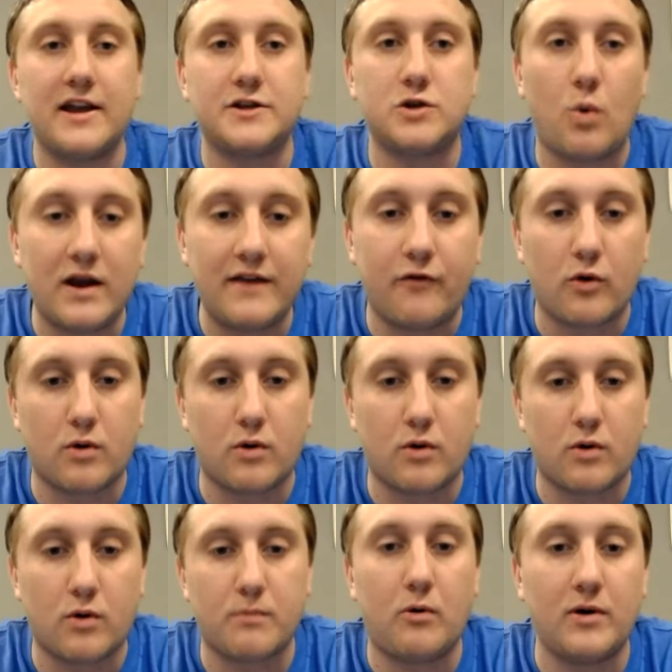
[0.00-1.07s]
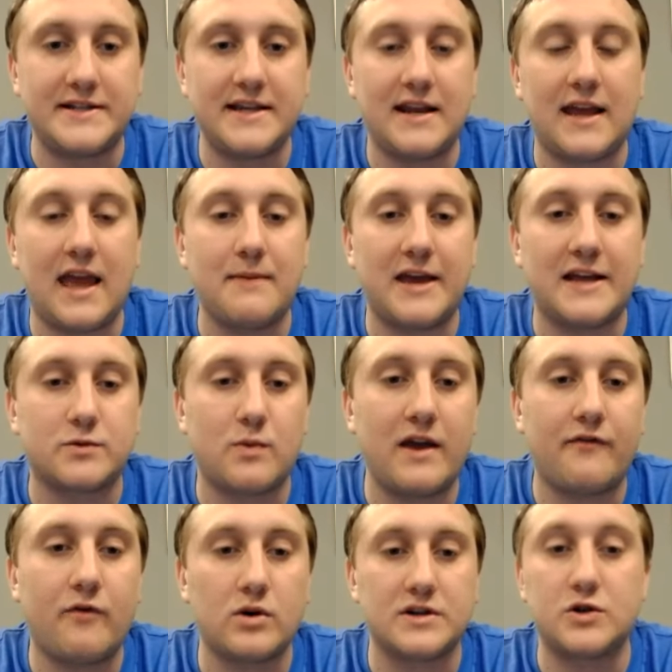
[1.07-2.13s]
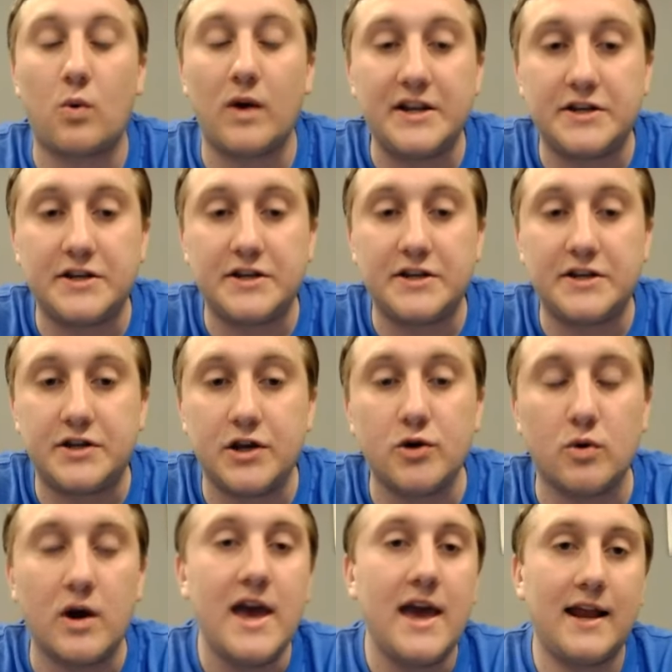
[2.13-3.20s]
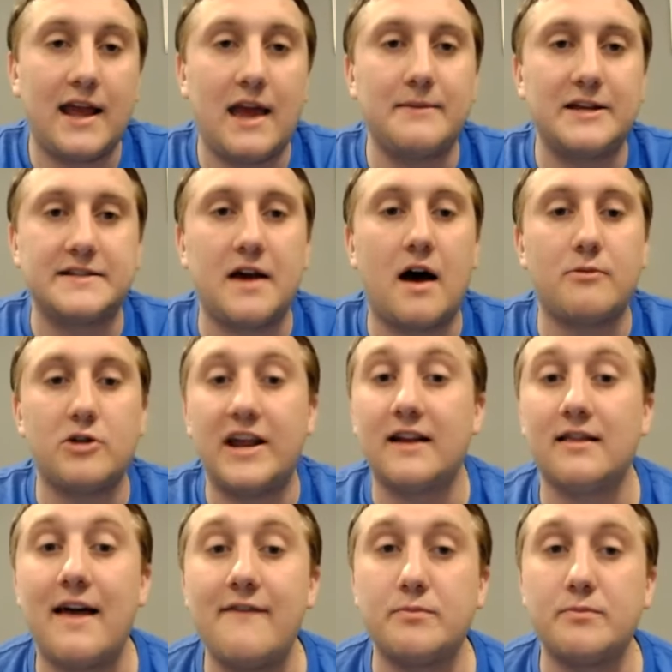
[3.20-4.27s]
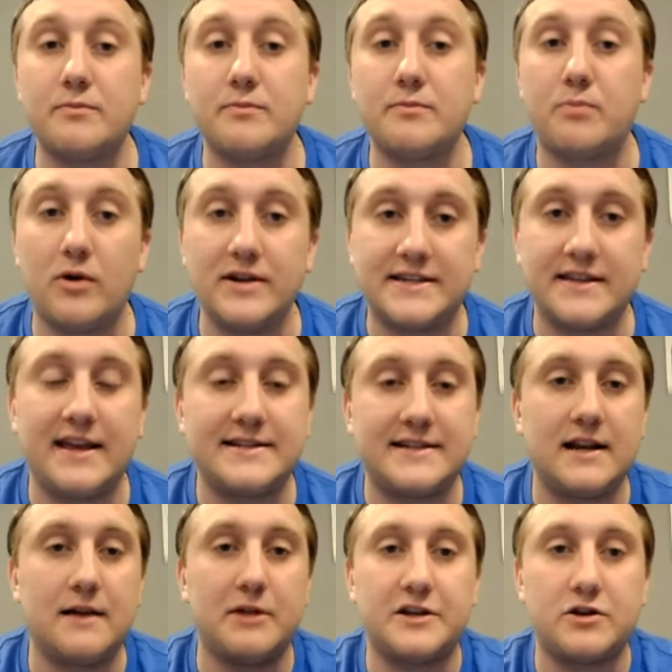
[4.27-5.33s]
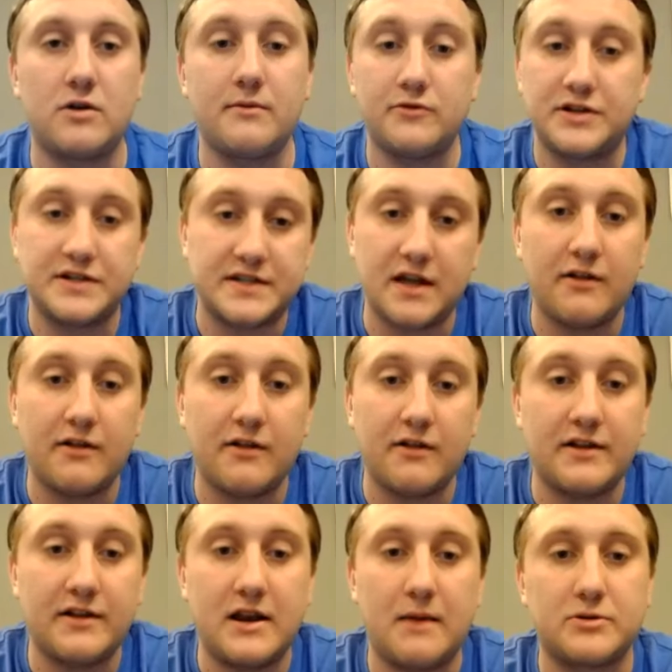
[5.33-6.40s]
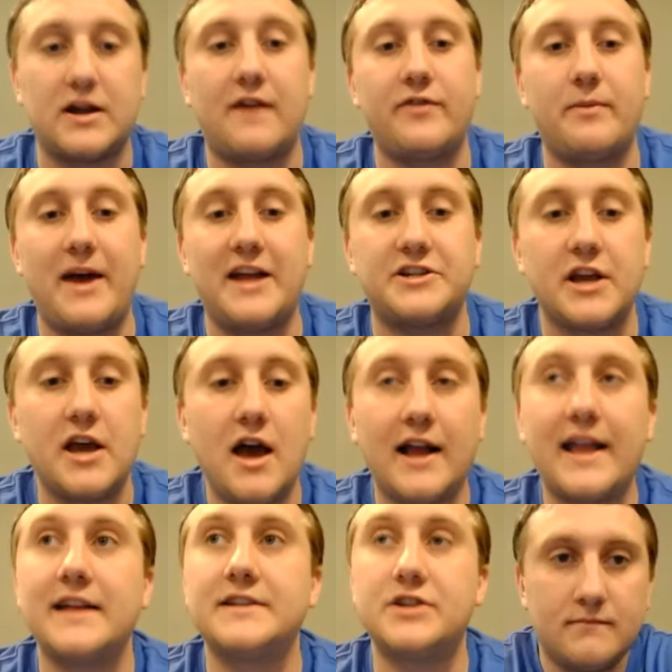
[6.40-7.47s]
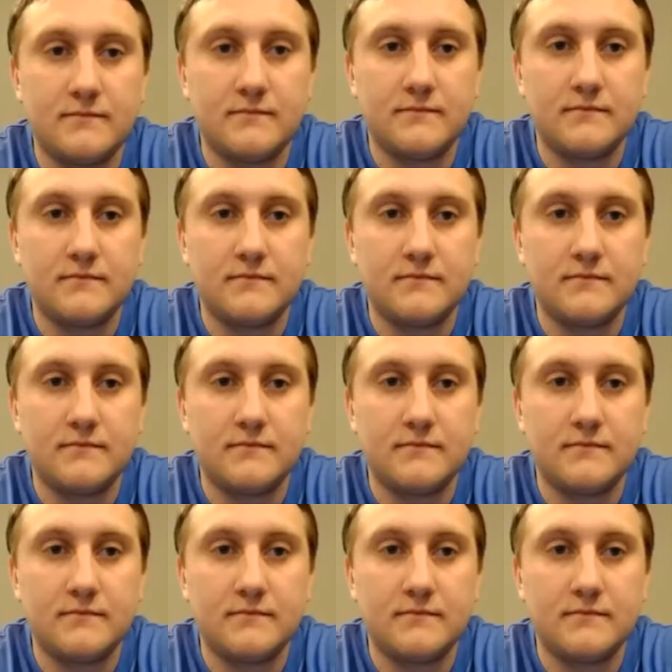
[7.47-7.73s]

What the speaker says: He had 24 points in a game against Wake Forest, 22 in a game against Auburn. He had 11 points in the NCAA tournament, which is solid numbers off the bench against.